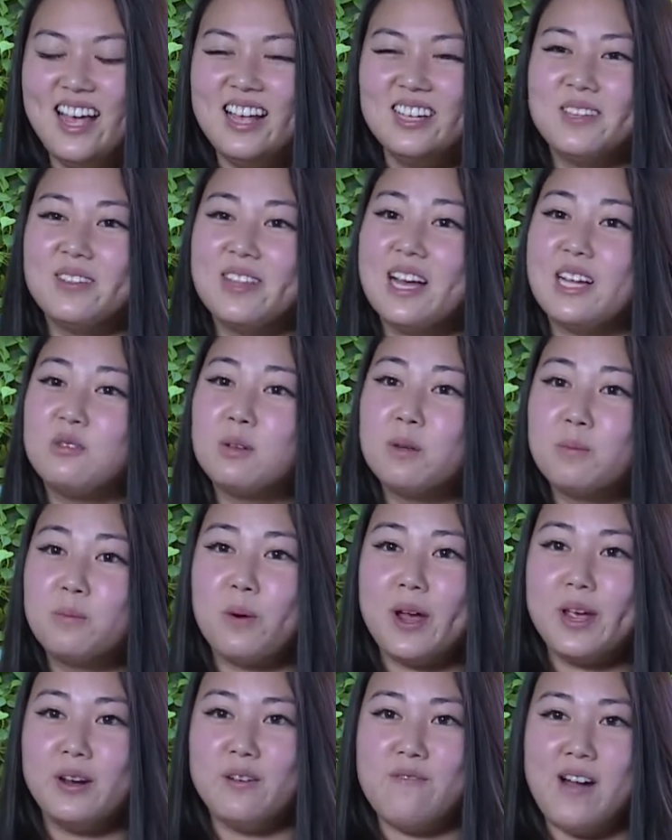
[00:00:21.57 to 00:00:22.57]
So that's where
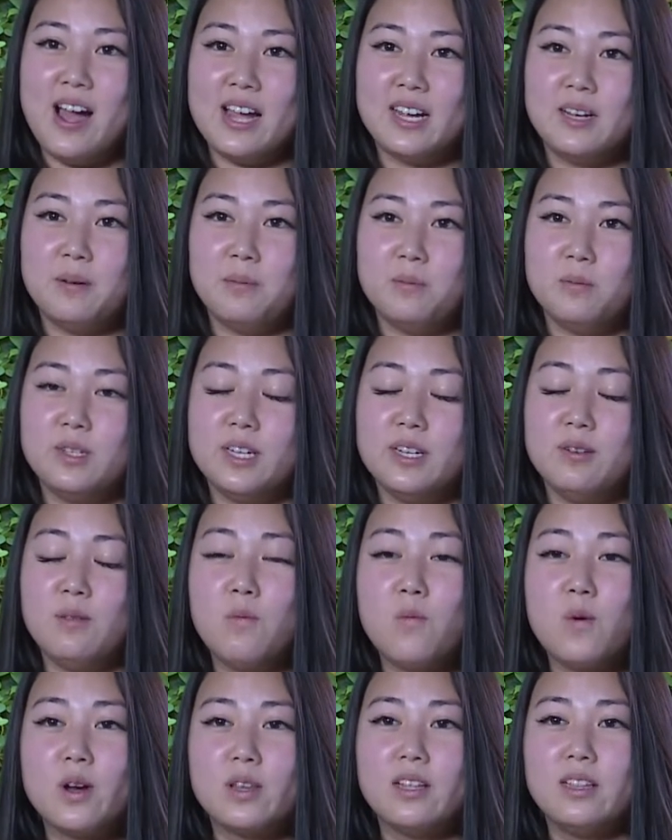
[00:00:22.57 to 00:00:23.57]
Breinify comes in.
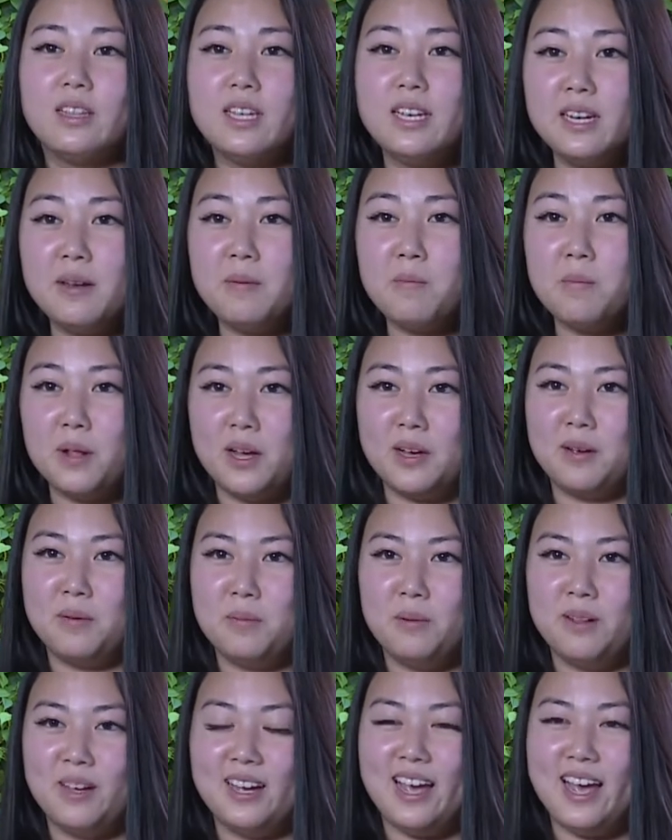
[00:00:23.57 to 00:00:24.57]
We're the leading
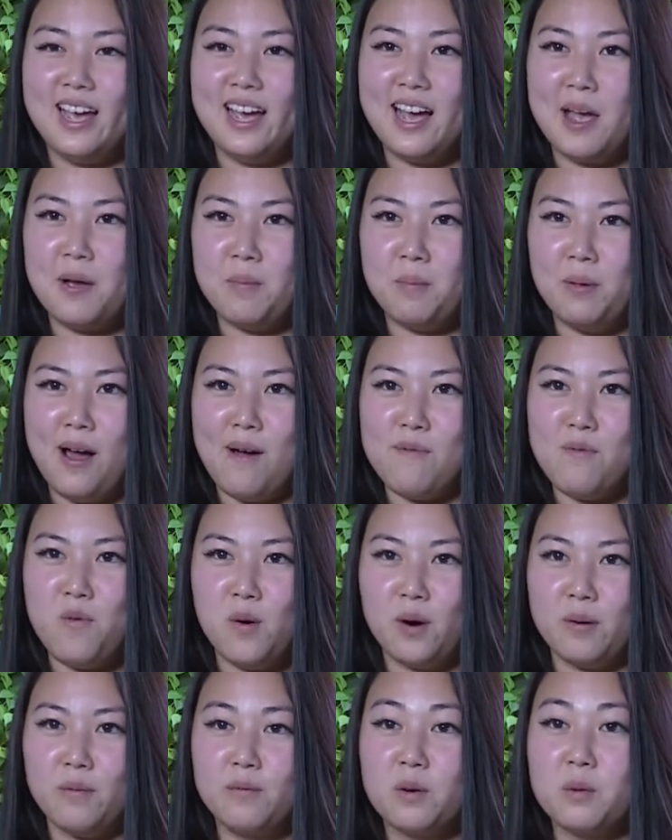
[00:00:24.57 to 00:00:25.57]
plug-and-play AI
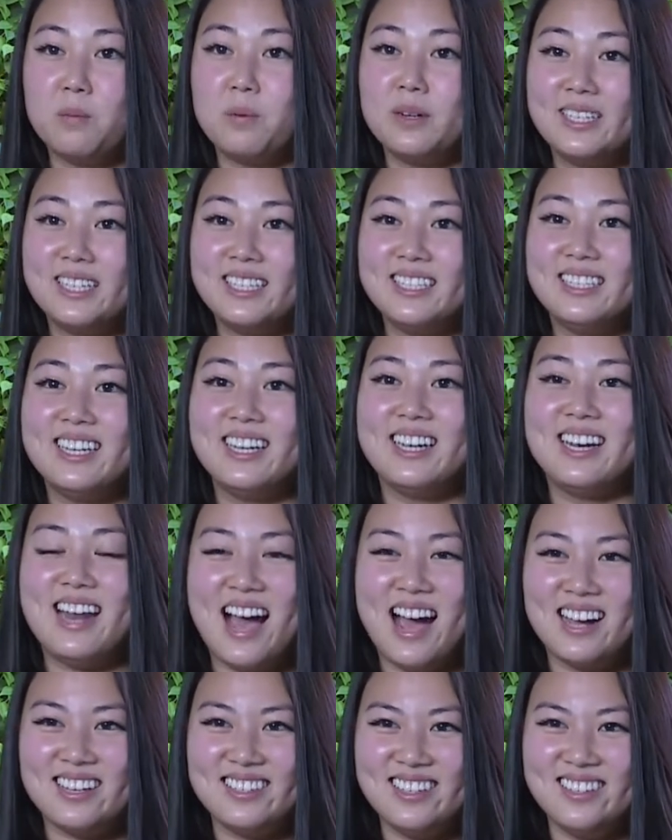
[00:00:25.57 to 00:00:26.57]
platform for predicting and
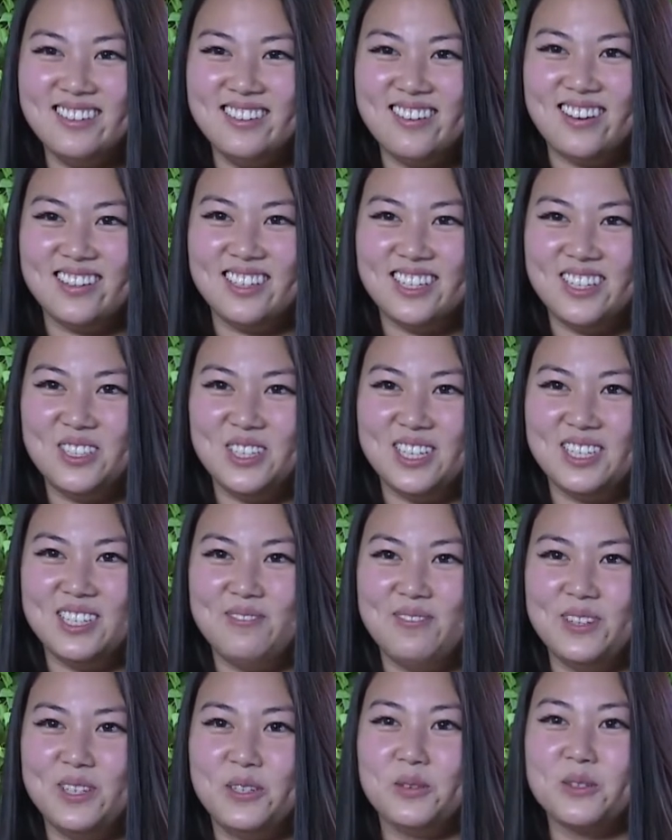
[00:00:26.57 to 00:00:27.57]
acting on each
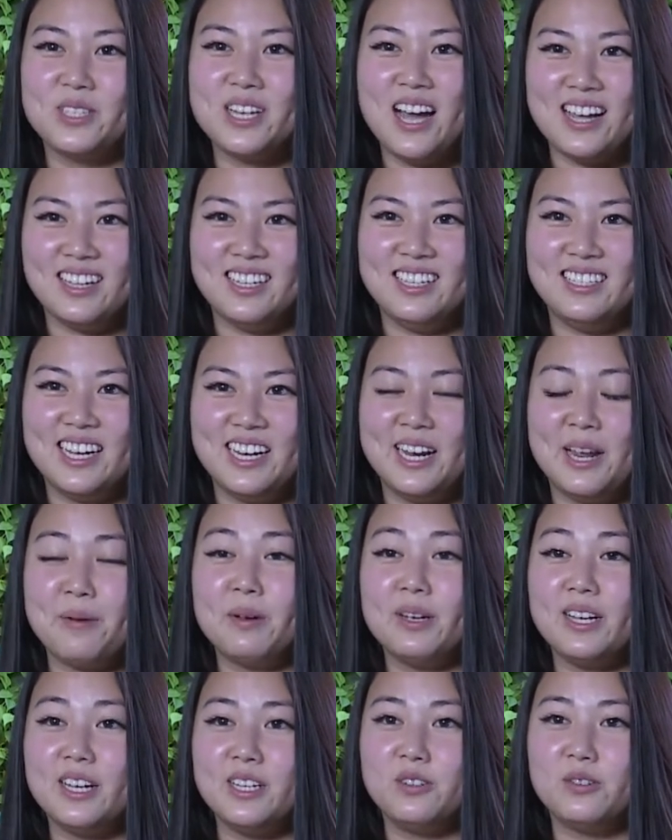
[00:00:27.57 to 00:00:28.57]
individual's highly
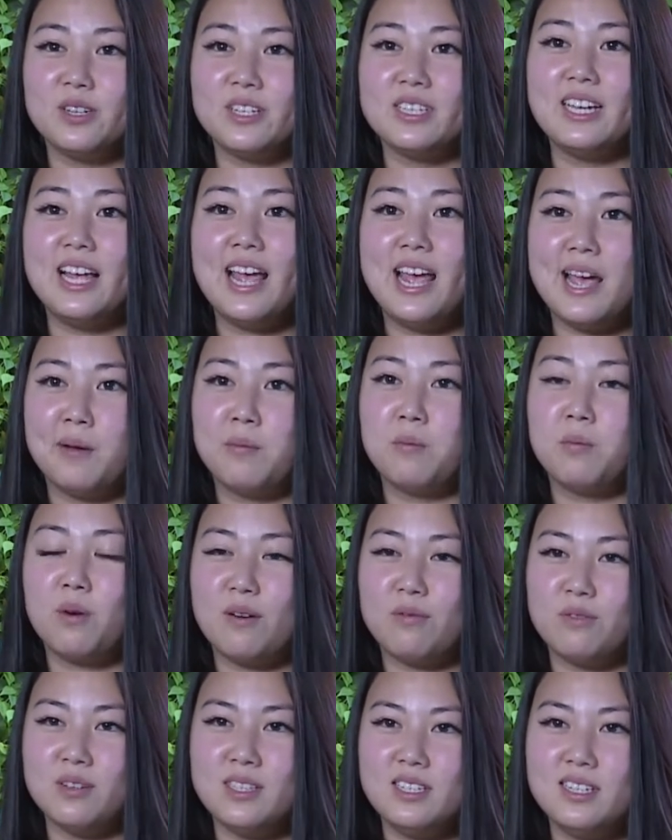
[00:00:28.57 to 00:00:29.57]
dynamic interests and
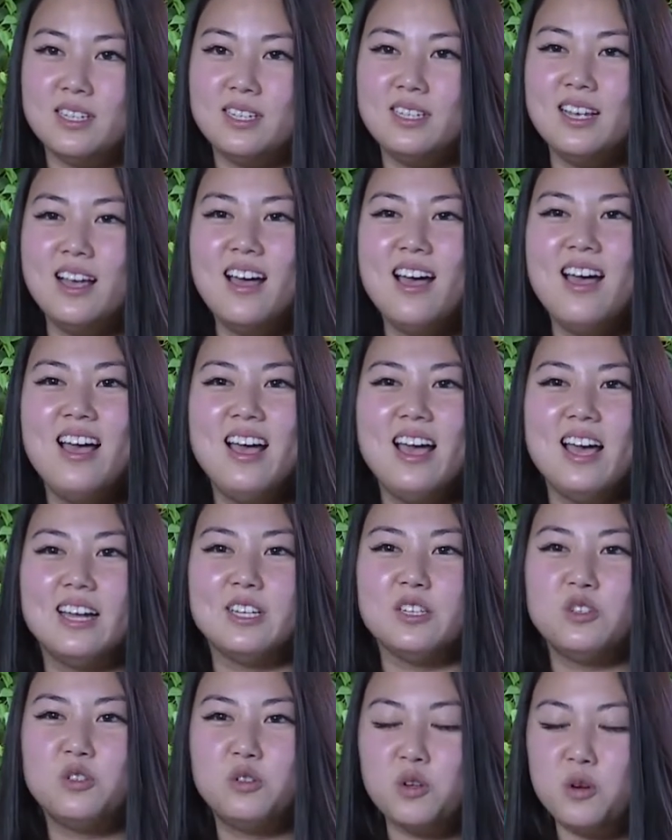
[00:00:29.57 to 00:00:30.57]
preferences in
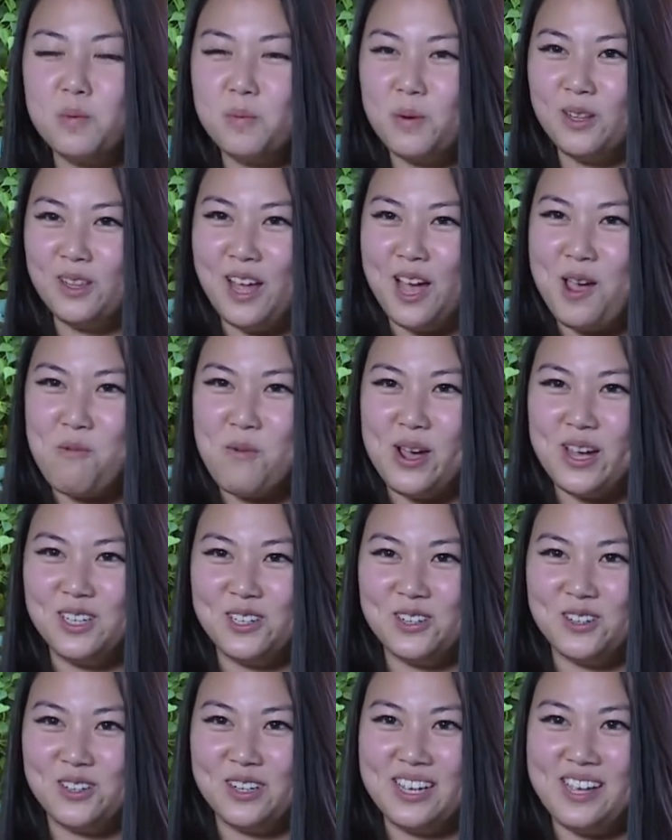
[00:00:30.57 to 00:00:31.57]
a super lightweight
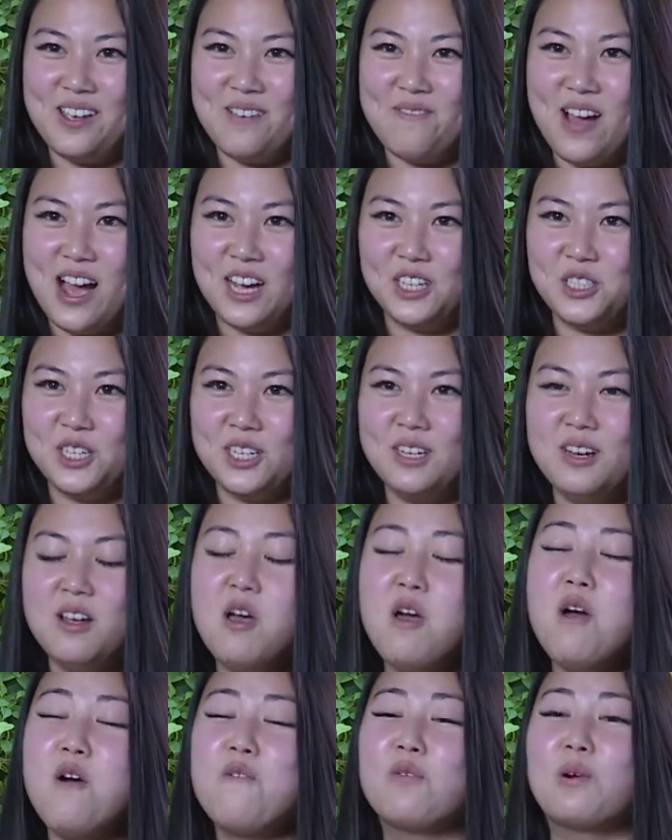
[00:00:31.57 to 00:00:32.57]
turnkey fashion
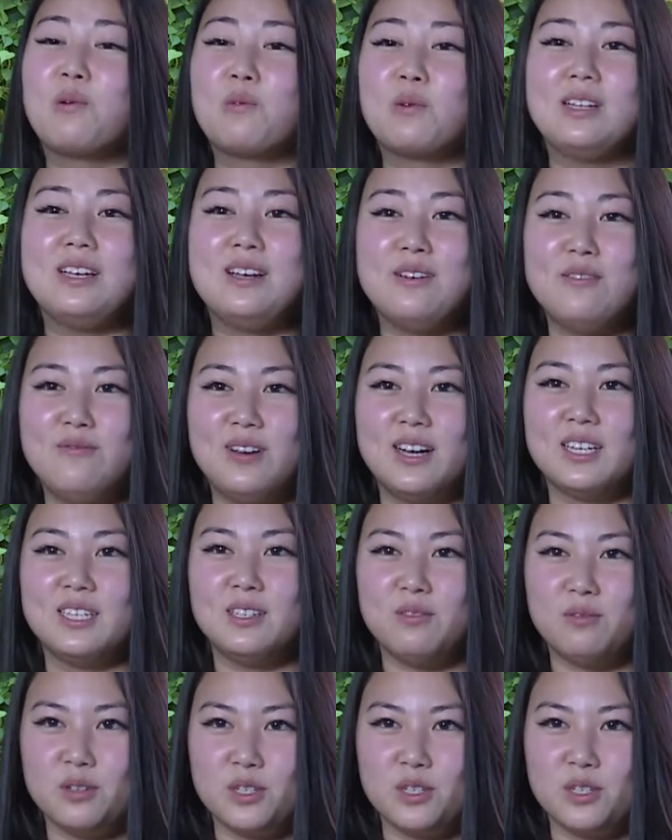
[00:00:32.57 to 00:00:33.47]
for really effective